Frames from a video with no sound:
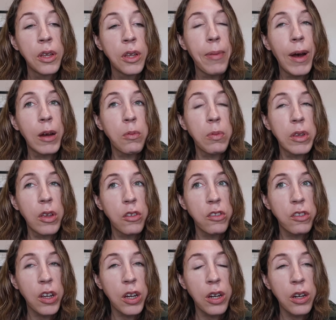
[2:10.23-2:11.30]
my
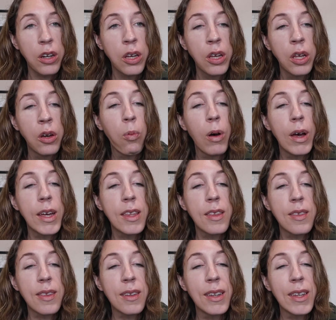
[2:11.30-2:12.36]
wheelchair
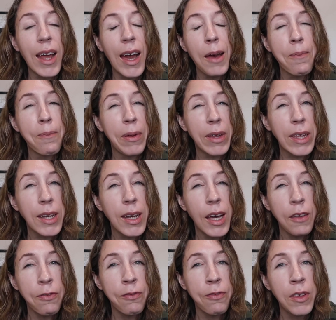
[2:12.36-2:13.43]
was not big
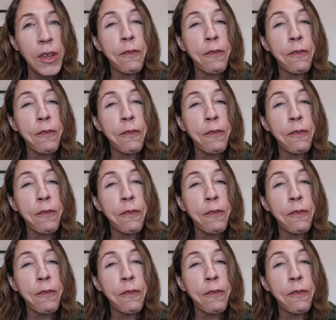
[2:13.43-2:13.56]
enough